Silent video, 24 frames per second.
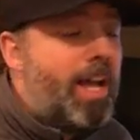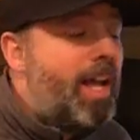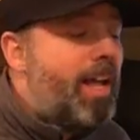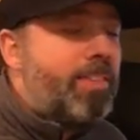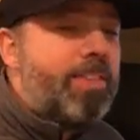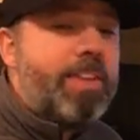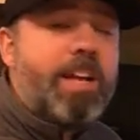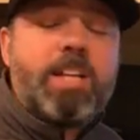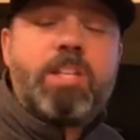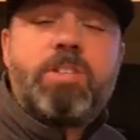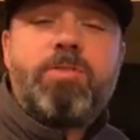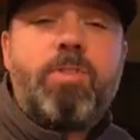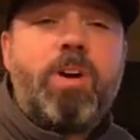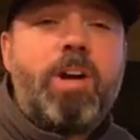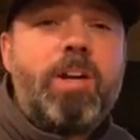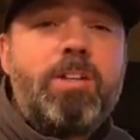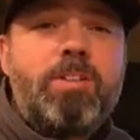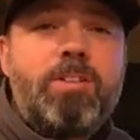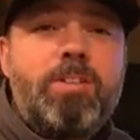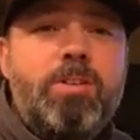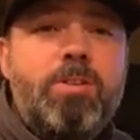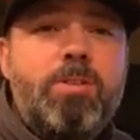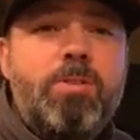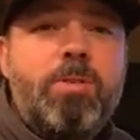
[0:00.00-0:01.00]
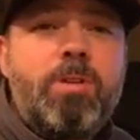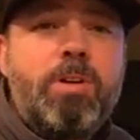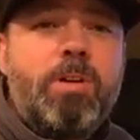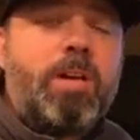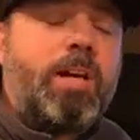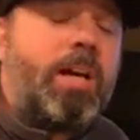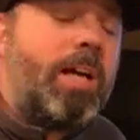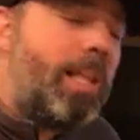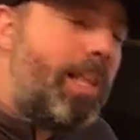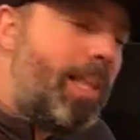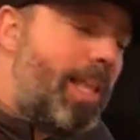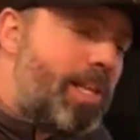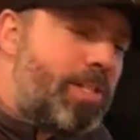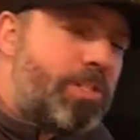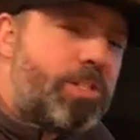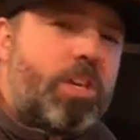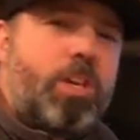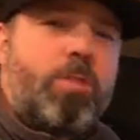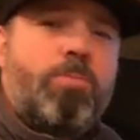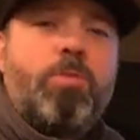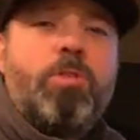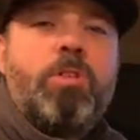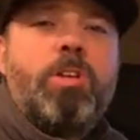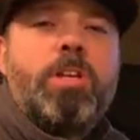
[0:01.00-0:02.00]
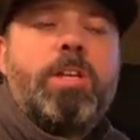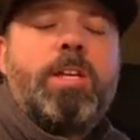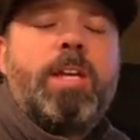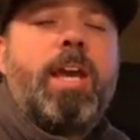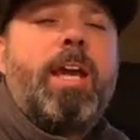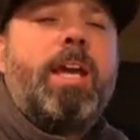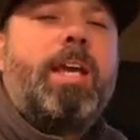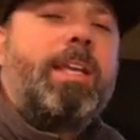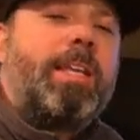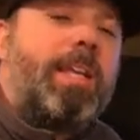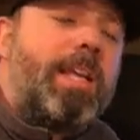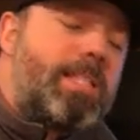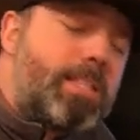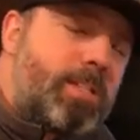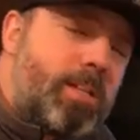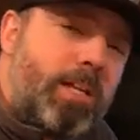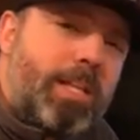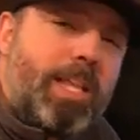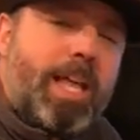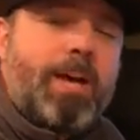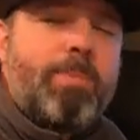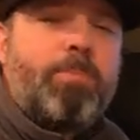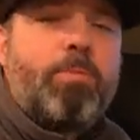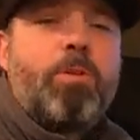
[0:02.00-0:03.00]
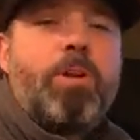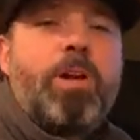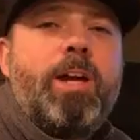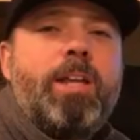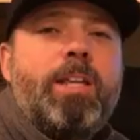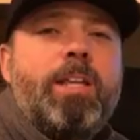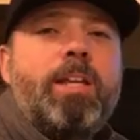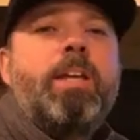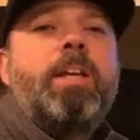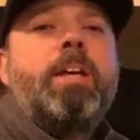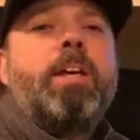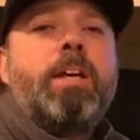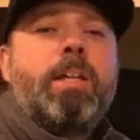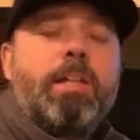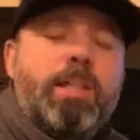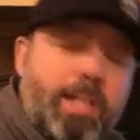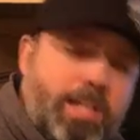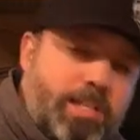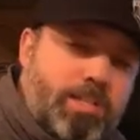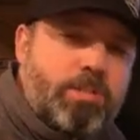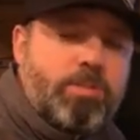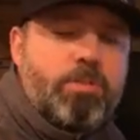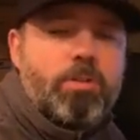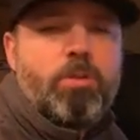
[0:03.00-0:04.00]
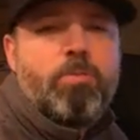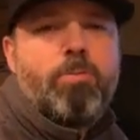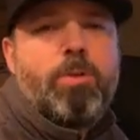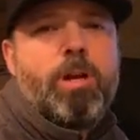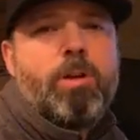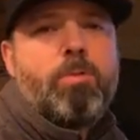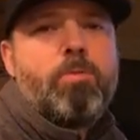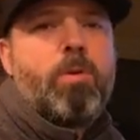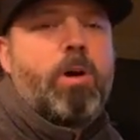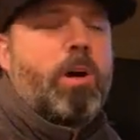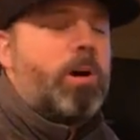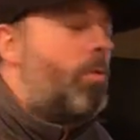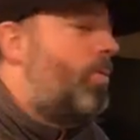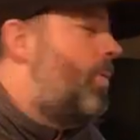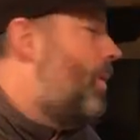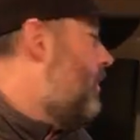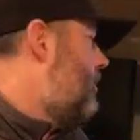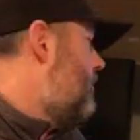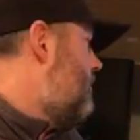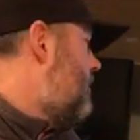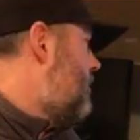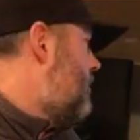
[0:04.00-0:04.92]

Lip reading: that's fine too. Let's communicate, let's collaborate, let's do a rig walk around,